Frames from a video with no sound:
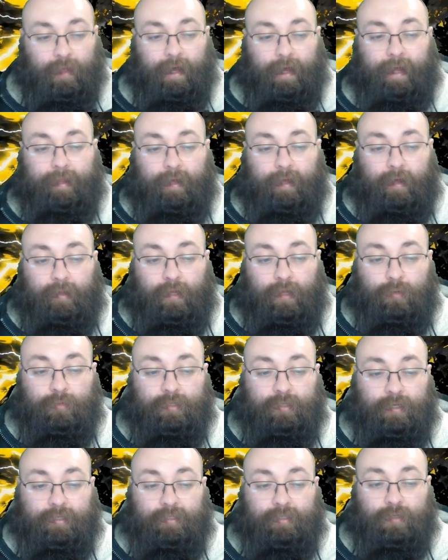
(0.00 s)
and it
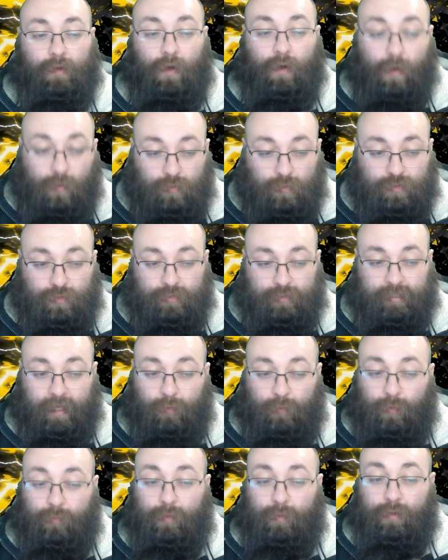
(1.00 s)
allows us to also
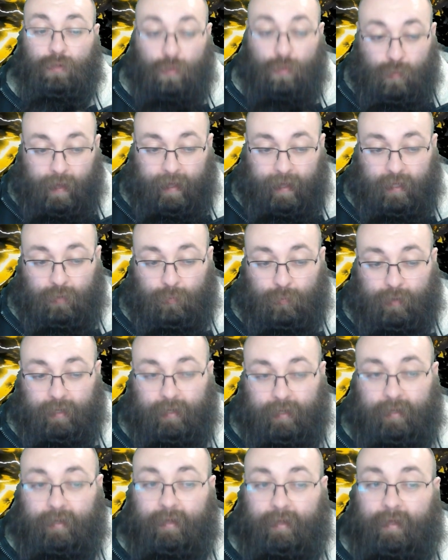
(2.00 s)
say when we do Echo it,